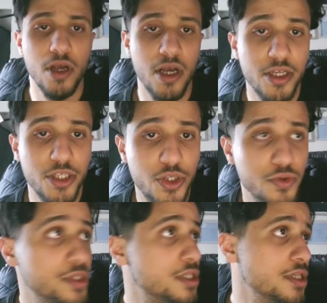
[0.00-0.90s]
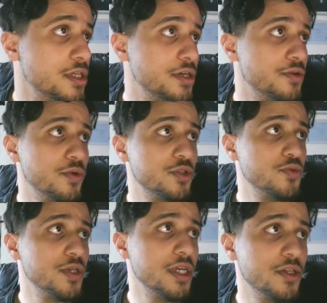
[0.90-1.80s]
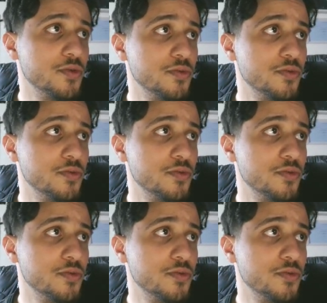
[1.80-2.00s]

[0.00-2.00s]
as you see here, what we're gonna do.